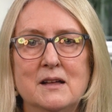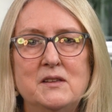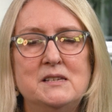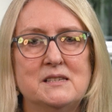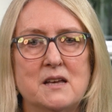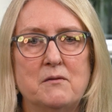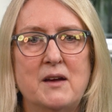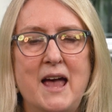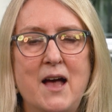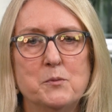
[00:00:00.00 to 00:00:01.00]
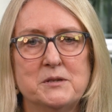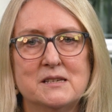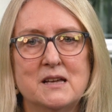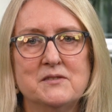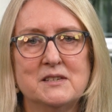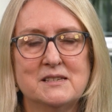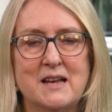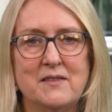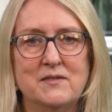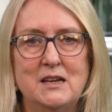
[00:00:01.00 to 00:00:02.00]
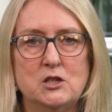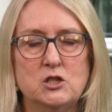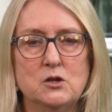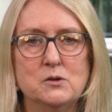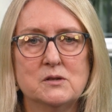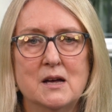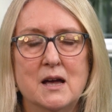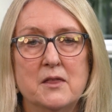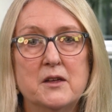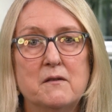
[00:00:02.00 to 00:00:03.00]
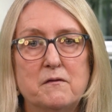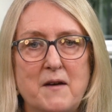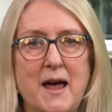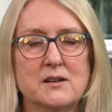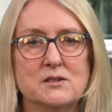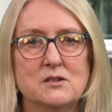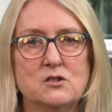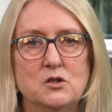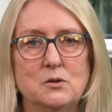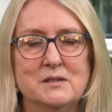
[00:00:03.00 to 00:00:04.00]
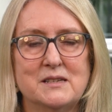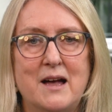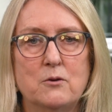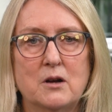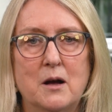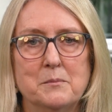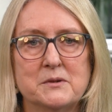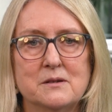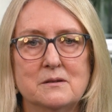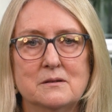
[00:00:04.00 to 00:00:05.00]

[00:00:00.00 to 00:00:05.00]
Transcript: this survey helps us understand the issues that affect students' outcomes.